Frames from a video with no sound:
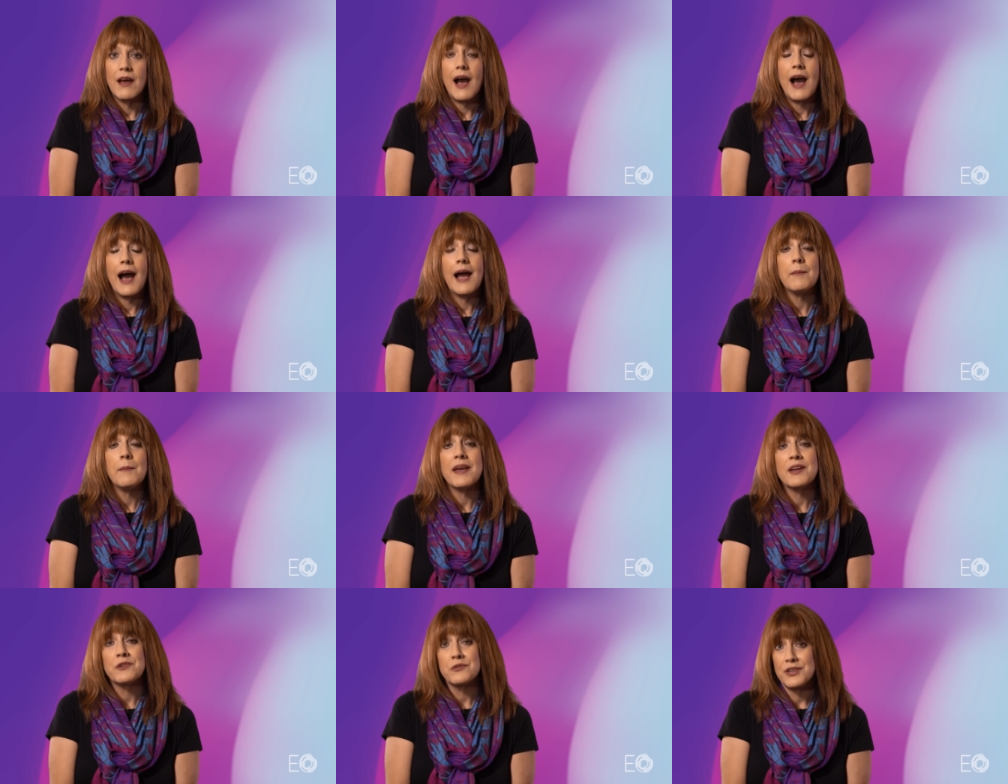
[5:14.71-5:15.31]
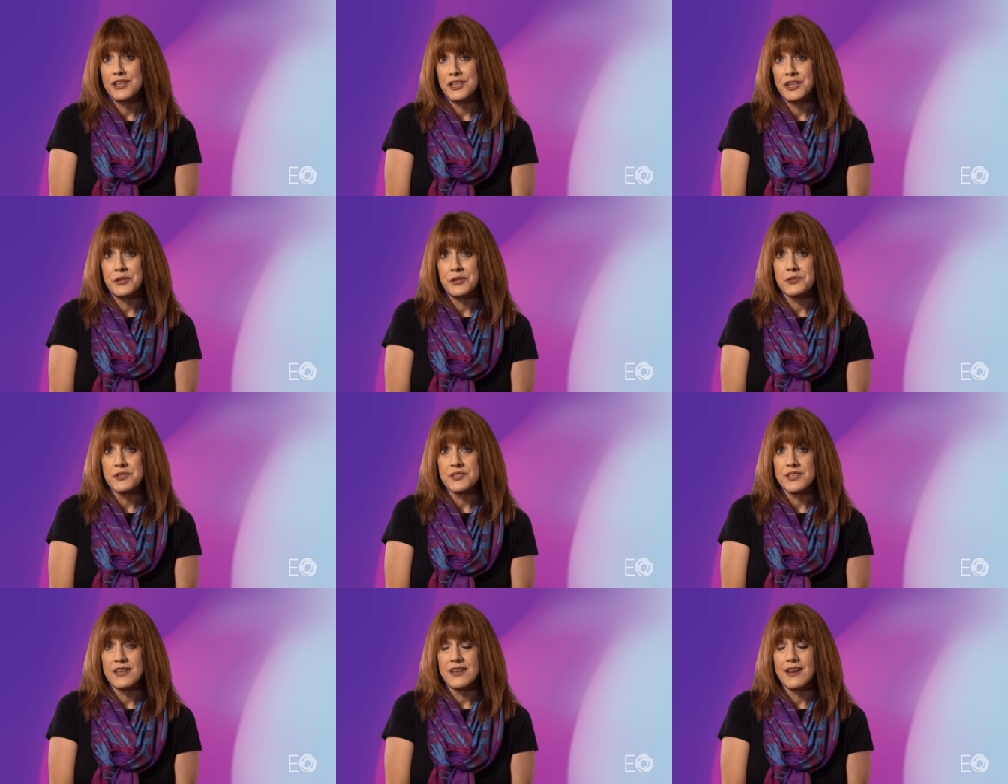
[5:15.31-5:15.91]
I'm Andrea
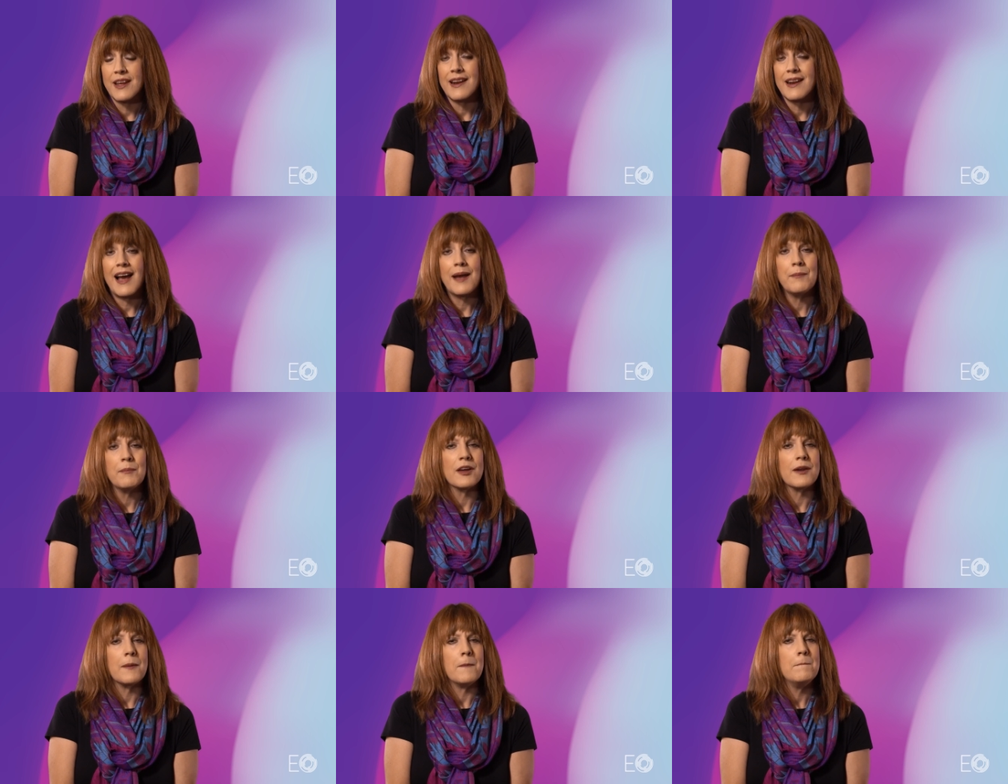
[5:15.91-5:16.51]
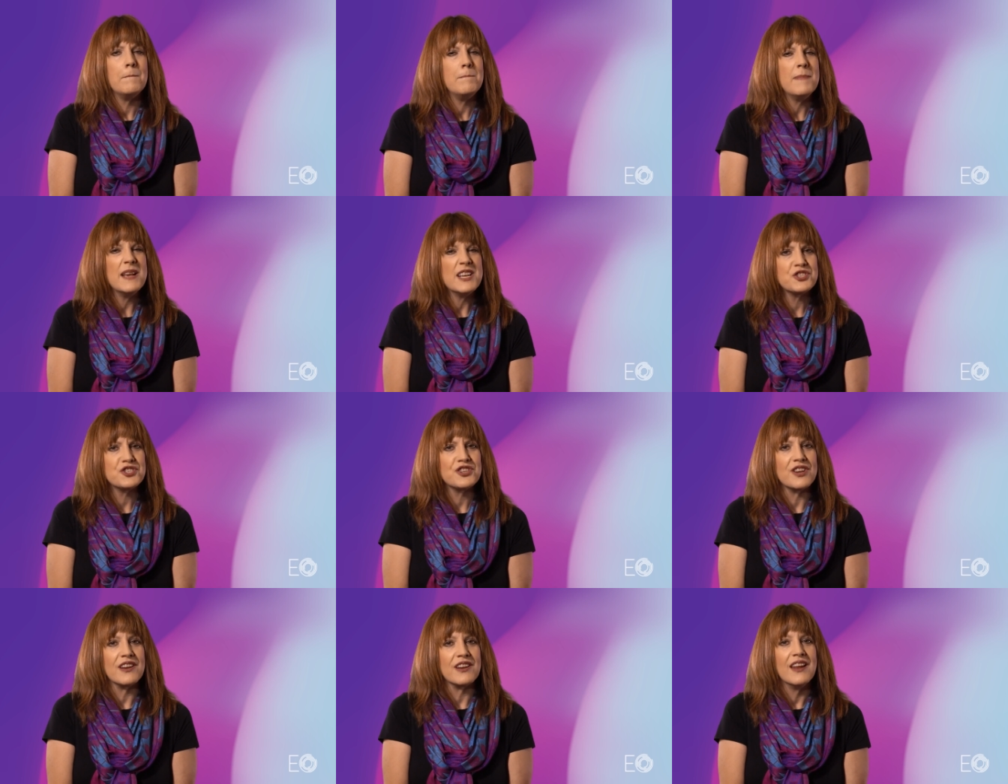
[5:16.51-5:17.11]
Houston, and I'm on a
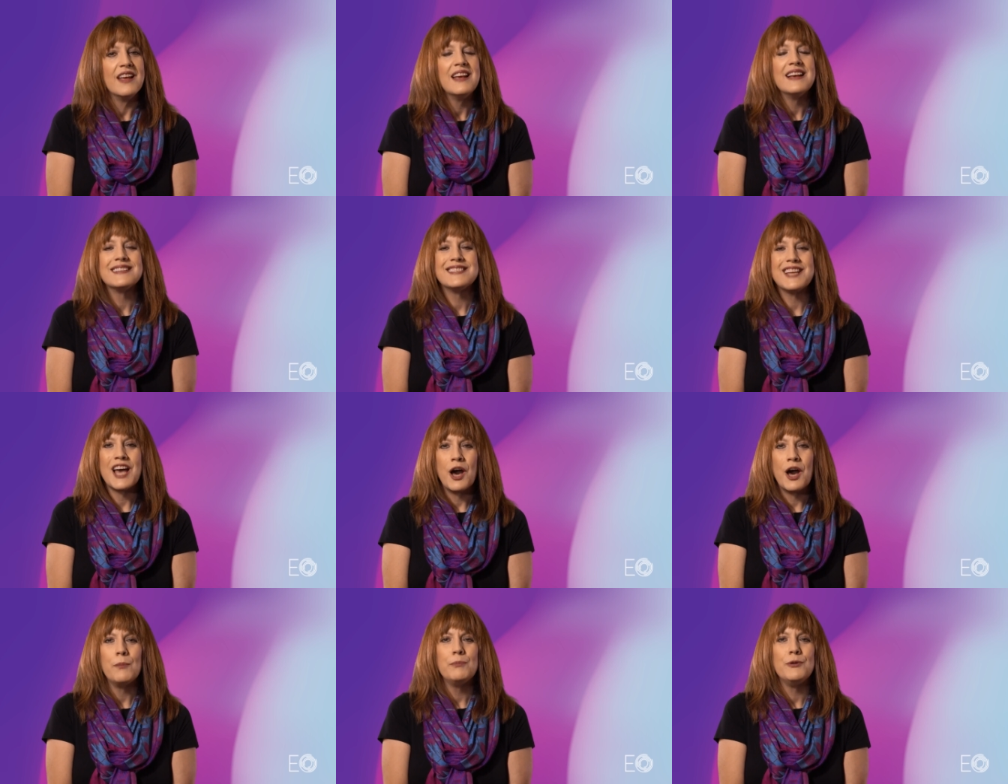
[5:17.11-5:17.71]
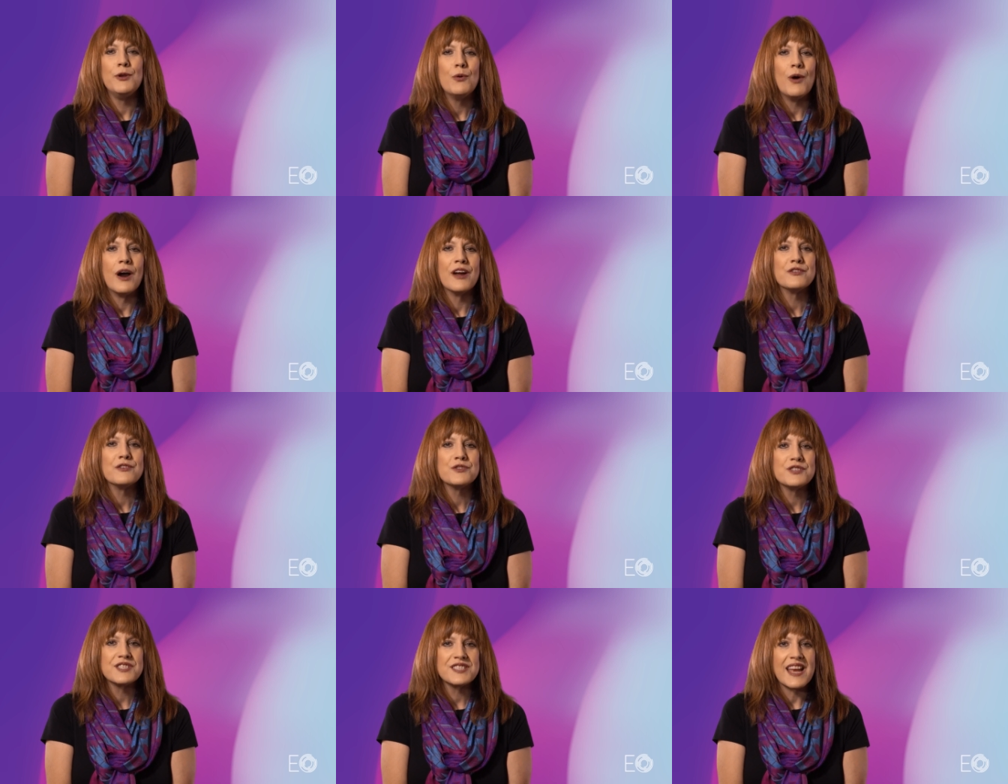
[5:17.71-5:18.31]
mission to help you
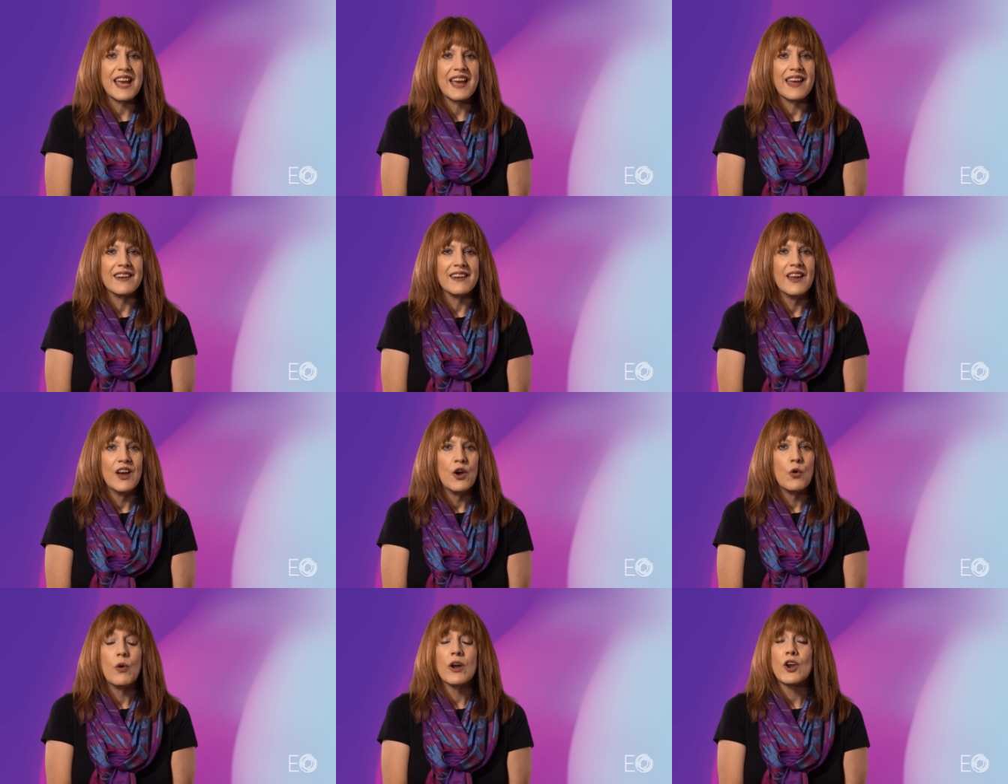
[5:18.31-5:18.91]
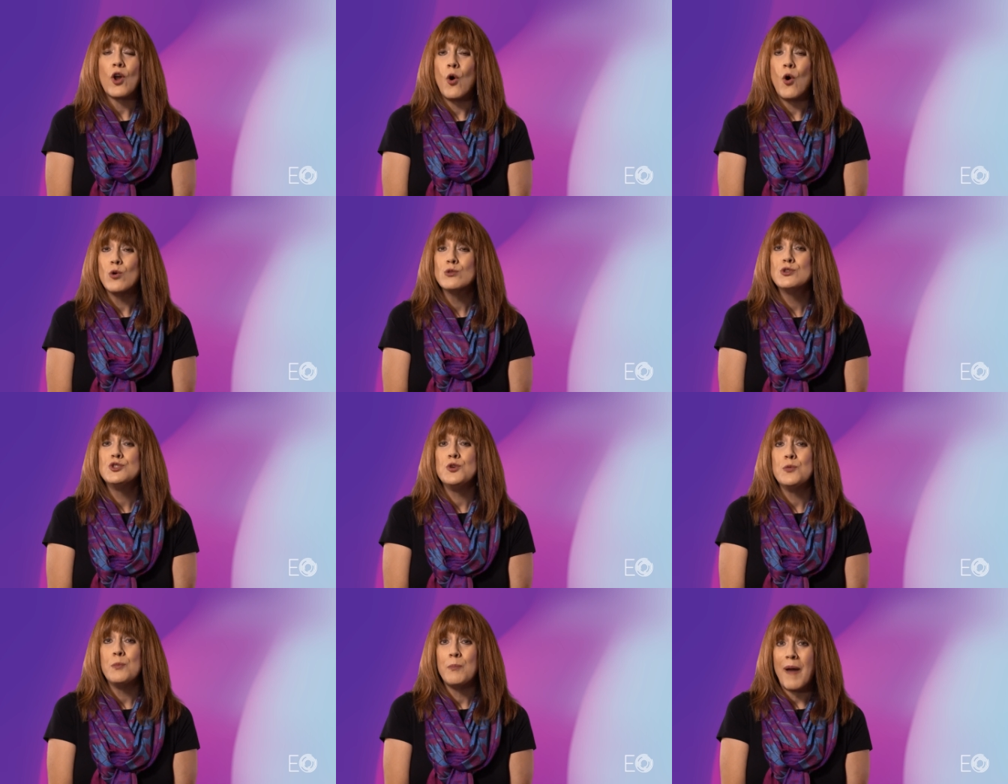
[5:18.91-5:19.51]
understand what
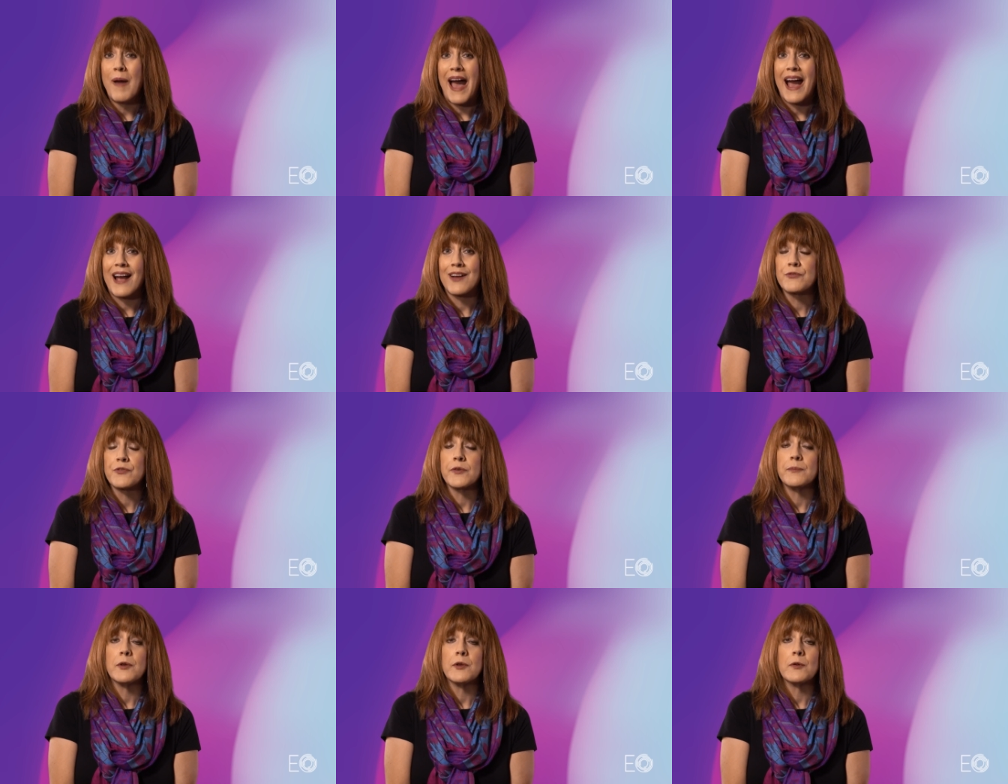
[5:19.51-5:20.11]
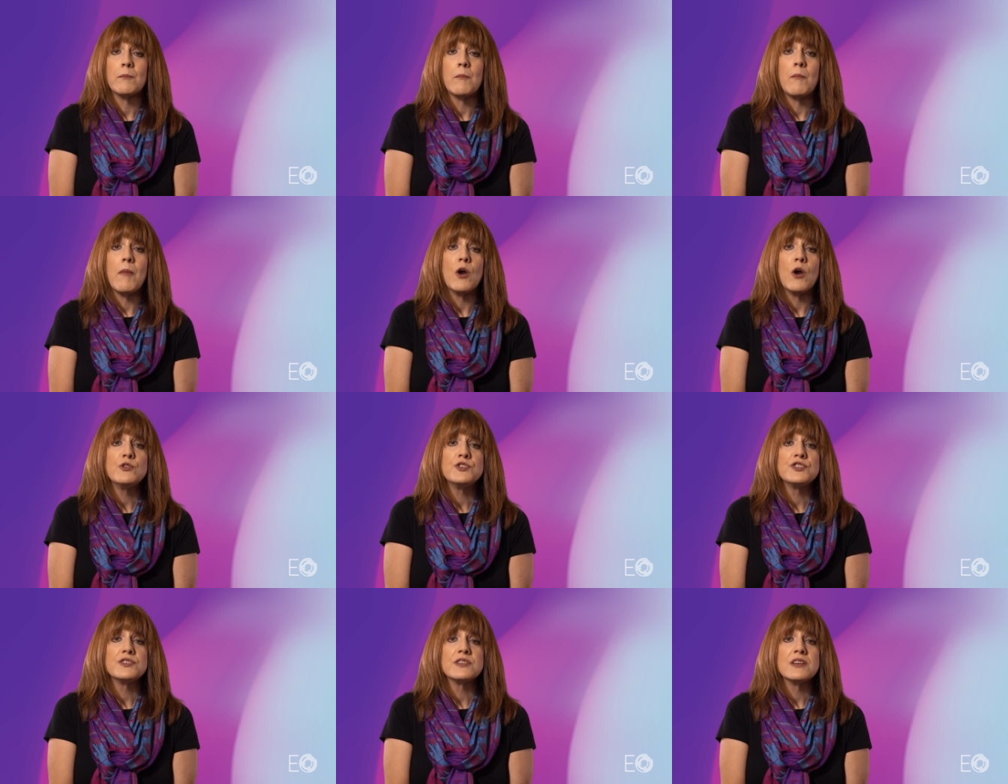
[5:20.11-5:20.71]
holds you back from your
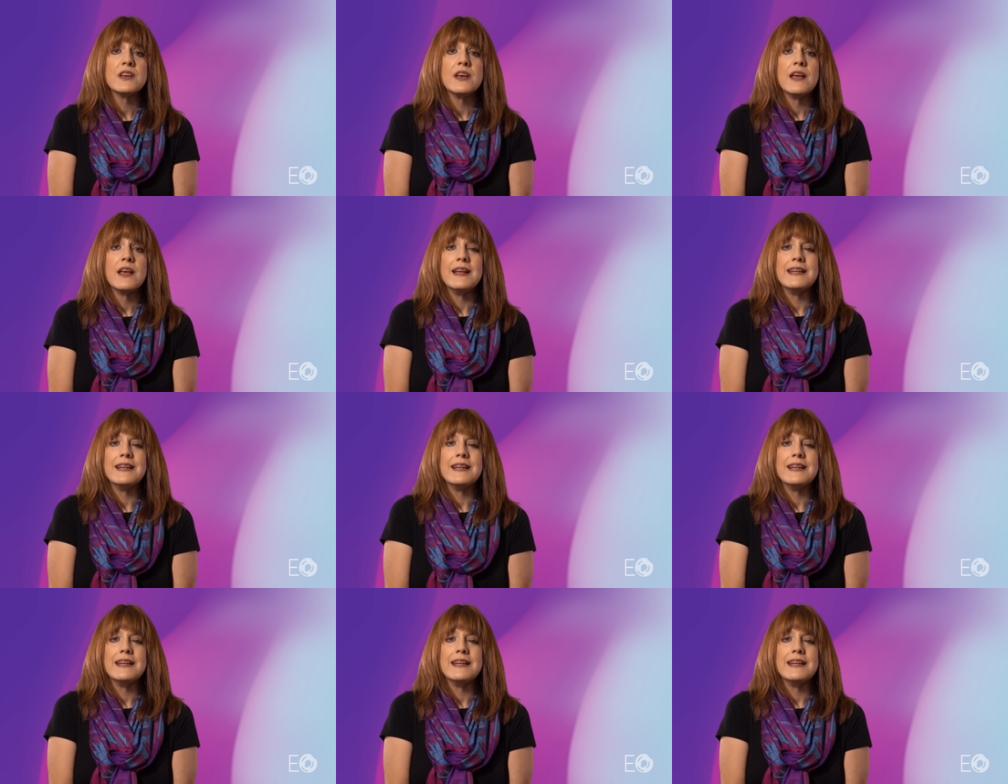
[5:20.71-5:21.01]
most